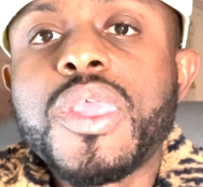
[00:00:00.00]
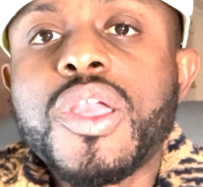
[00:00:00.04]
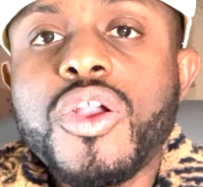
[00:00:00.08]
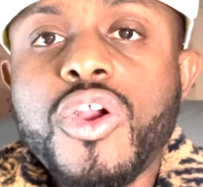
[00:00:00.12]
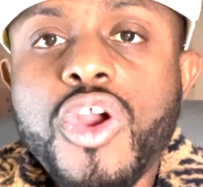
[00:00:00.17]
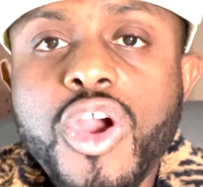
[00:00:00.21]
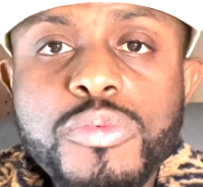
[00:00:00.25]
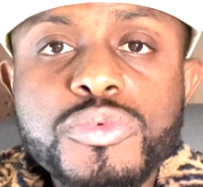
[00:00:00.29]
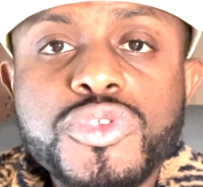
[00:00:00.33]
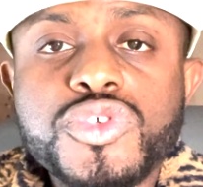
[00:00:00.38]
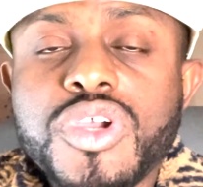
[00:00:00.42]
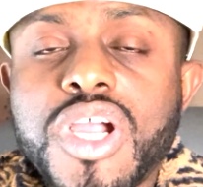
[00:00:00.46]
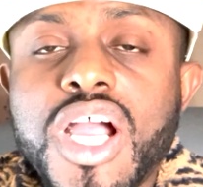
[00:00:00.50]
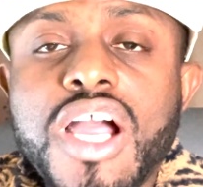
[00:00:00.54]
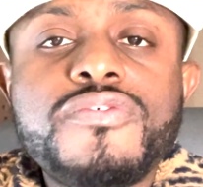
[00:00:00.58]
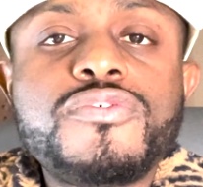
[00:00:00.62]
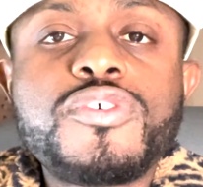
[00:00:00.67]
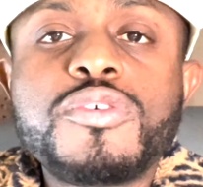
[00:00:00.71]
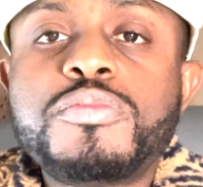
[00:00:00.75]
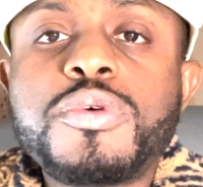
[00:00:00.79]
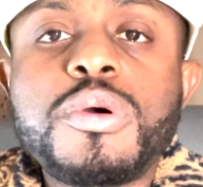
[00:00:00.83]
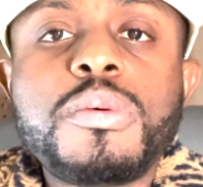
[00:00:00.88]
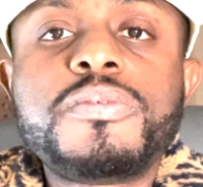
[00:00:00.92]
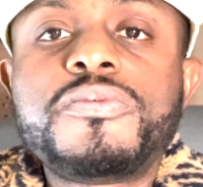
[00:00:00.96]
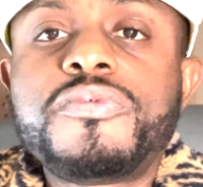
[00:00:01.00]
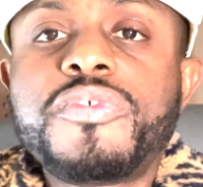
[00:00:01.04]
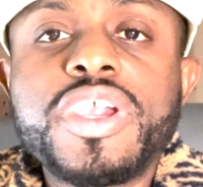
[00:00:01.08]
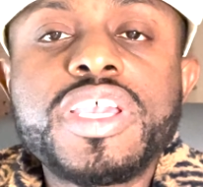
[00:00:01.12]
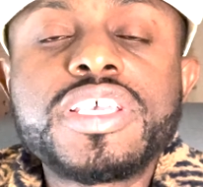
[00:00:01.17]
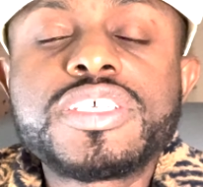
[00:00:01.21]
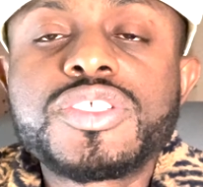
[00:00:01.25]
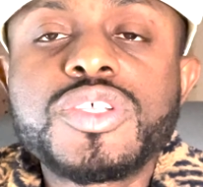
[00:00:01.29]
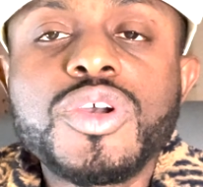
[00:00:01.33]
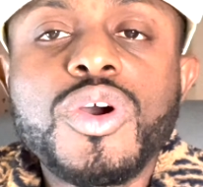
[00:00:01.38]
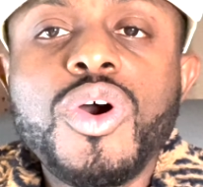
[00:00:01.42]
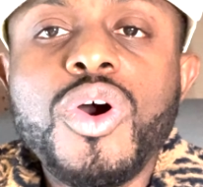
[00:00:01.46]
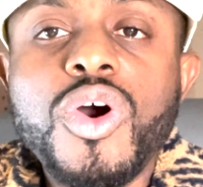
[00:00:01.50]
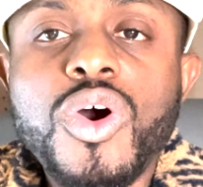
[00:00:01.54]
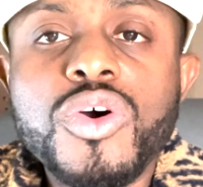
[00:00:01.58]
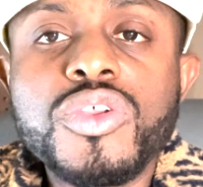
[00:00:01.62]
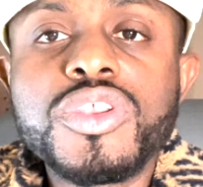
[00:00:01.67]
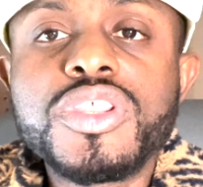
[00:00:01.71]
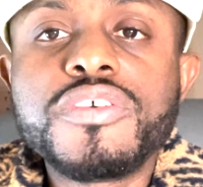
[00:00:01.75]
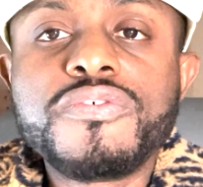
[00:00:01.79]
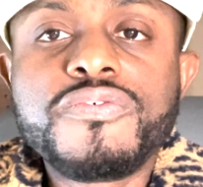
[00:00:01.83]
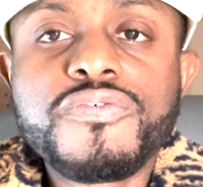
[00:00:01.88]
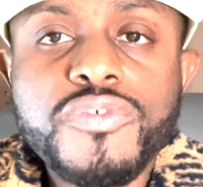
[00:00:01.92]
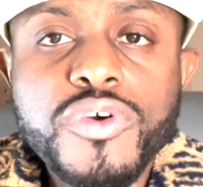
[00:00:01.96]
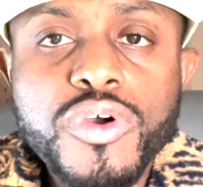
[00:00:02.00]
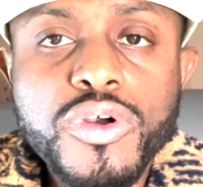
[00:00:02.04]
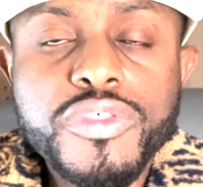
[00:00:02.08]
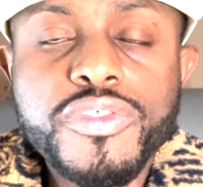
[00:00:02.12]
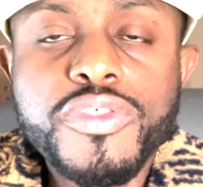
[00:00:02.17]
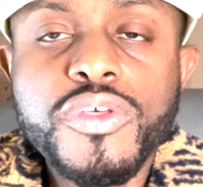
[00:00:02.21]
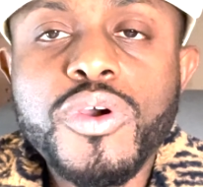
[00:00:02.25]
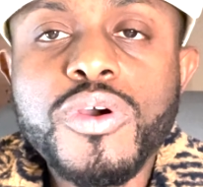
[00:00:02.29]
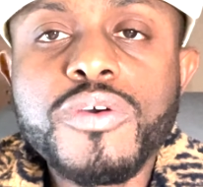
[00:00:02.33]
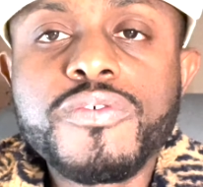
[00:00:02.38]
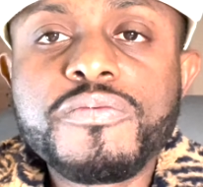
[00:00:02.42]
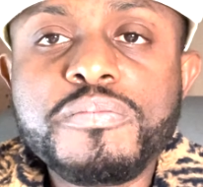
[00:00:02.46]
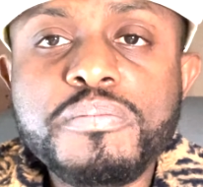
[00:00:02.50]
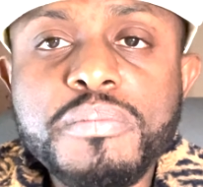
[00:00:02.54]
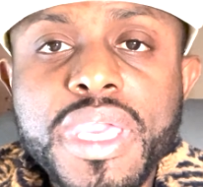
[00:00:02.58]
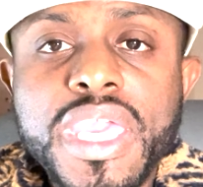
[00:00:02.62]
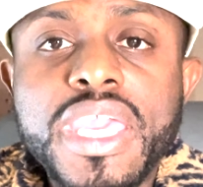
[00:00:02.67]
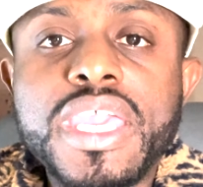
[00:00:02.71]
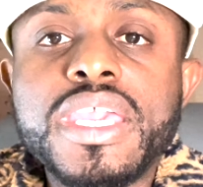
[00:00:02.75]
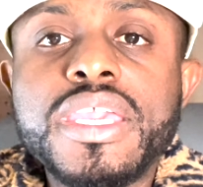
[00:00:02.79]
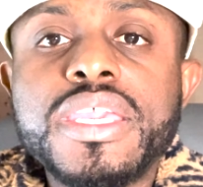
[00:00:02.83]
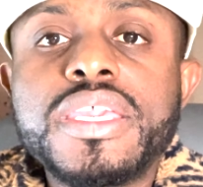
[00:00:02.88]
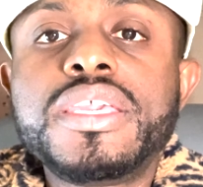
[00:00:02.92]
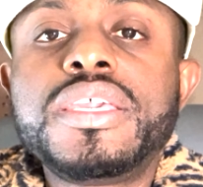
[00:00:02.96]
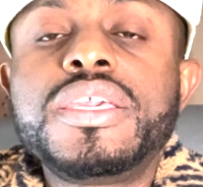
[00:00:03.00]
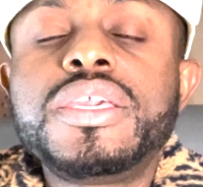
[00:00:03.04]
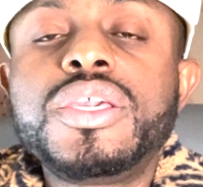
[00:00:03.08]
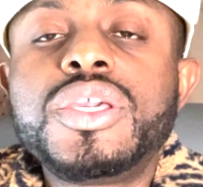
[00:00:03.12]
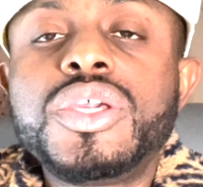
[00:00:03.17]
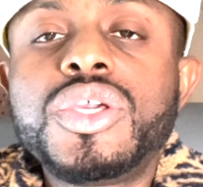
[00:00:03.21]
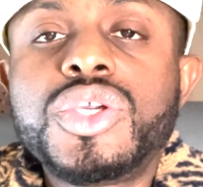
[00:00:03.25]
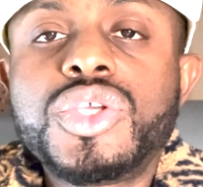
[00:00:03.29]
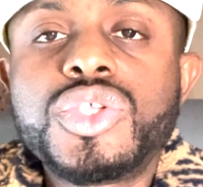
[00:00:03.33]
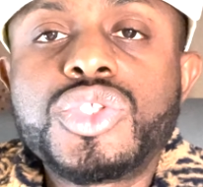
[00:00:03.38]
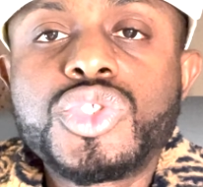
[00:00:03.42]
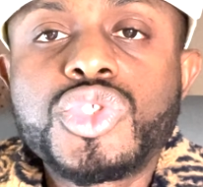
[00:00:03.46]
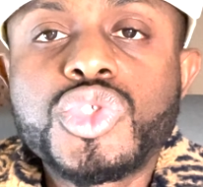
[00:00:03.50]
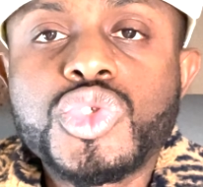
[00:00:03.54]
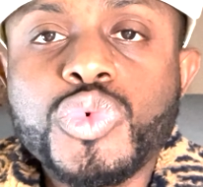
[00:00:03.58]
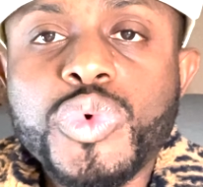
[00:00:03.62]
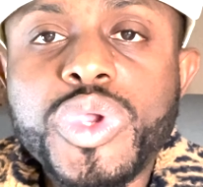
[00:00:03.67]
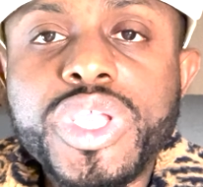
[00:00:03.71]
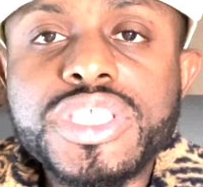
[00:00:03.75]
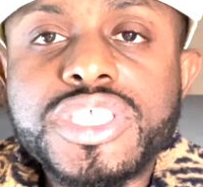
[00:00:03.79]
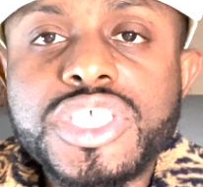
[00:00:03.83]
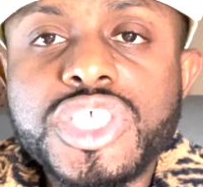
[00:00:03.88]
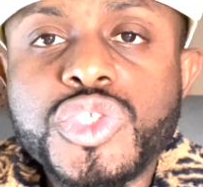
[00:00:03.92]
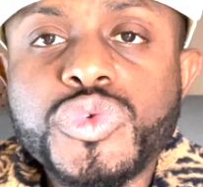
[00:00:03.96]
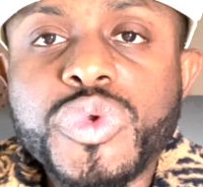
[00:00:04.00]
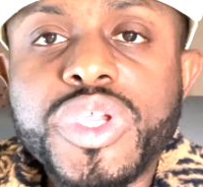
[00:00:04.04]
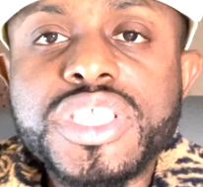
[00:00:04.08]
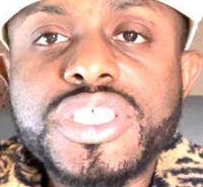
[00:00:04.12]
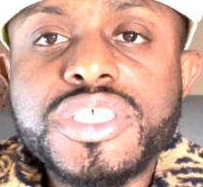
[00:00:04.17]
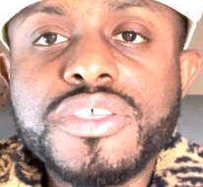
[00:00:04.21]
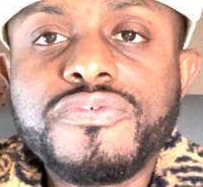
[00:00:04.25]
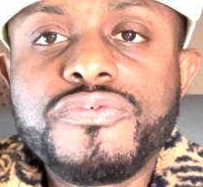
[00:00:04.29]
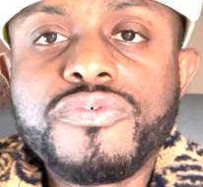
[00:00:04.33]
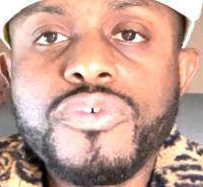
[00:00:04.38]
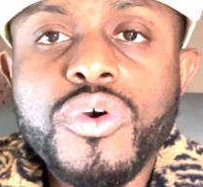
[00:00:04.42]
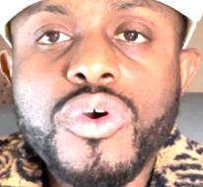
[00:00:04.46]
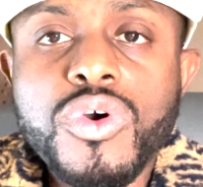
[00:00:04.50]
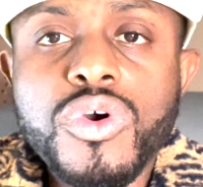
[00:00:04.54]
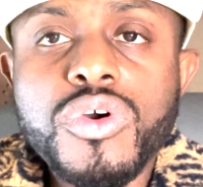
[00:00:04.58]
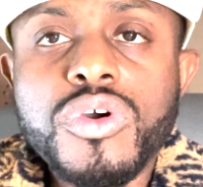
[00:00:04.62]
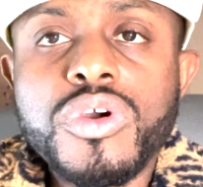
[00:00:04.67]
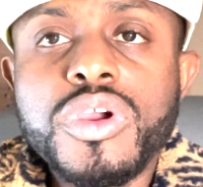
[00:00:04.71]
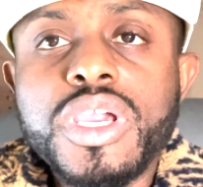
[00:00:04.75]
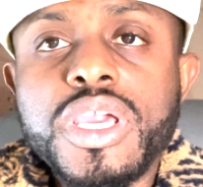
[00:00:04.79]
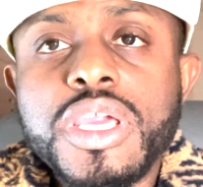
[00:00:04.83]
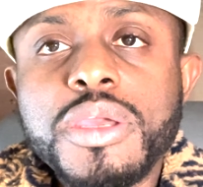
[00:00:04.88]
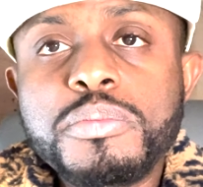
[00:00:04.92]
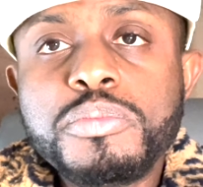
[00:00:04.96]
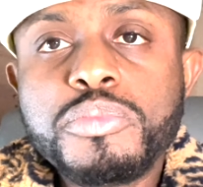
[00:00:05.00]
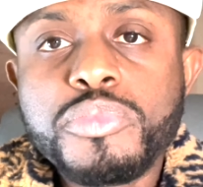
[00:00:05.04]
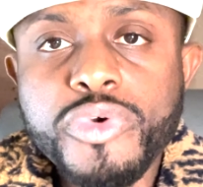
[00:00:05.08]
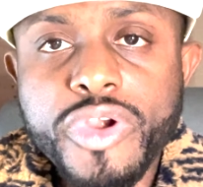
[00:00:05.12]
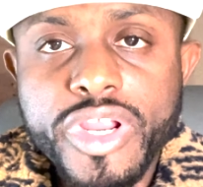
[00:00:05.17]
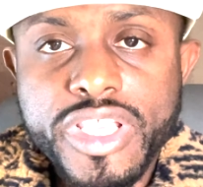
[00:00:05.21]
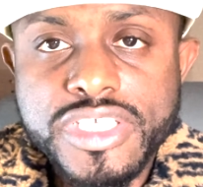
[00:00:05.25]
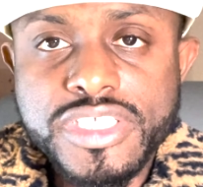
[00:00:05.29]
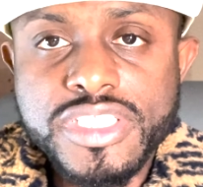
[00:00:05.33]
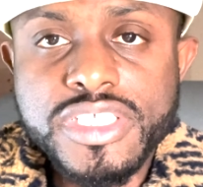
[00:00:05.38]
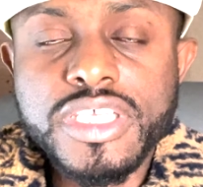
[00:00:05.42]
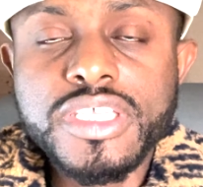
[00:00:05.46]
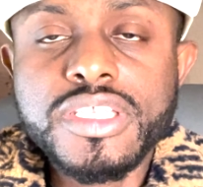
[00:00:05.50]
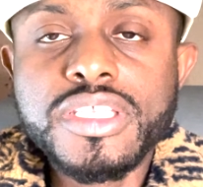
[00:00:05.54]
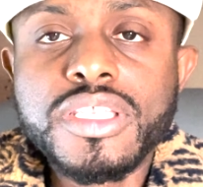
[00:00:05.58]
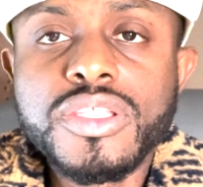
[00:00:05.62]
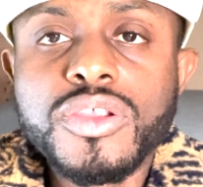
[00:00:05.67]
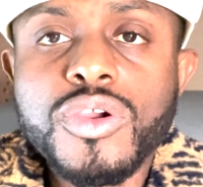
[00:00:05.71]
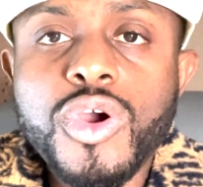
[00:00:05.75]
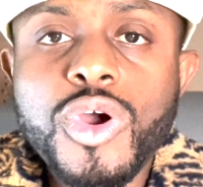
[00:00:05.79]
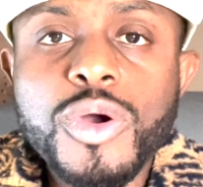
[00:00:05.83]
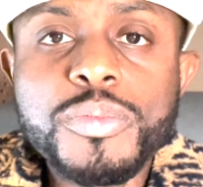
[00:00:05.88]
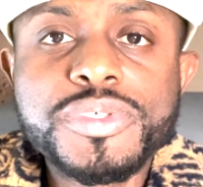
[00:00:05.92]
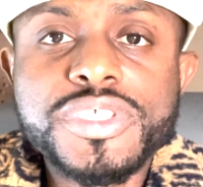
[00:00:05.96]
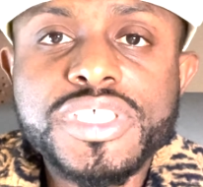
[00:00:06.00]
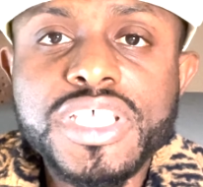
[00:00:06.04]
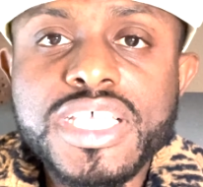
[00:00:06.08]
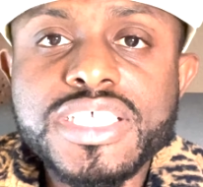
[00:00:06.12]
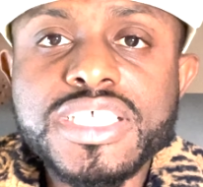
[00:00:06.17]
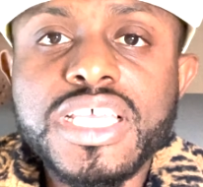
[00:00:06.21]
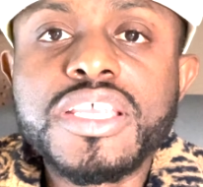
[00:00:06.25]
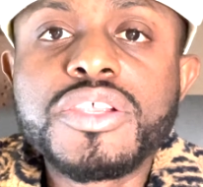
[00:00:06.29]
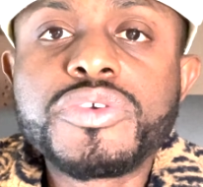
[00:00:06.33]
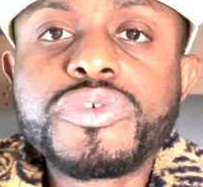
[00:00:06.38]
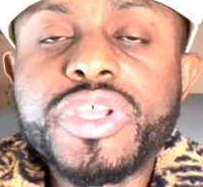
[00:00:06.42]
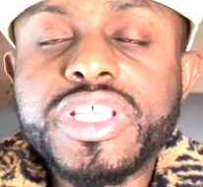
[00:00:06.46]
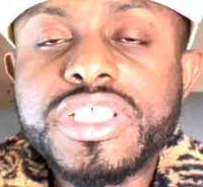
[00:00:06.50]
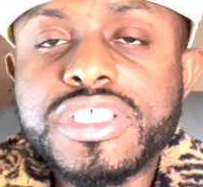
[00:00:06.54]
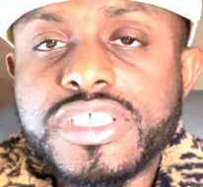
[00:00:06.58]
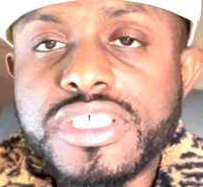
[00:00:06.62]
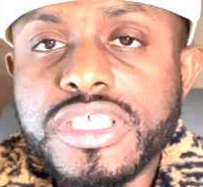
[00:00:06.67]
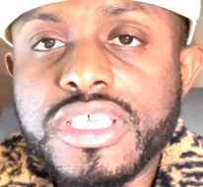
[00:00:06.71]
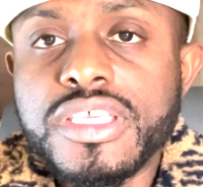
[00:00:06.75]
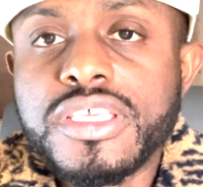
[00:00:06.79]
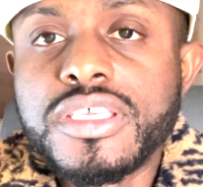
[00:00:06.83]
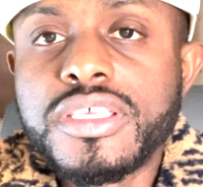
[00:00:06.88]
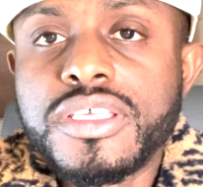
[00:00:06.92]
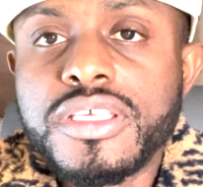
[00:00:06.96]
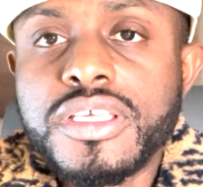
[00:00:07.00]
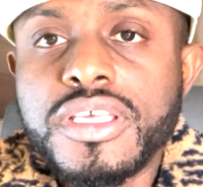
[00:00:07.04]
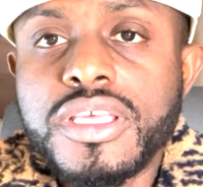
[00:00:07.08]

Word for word: come to Afropop Fest on the 4th of May 2024, Brixton, upstairs at the Ritzy.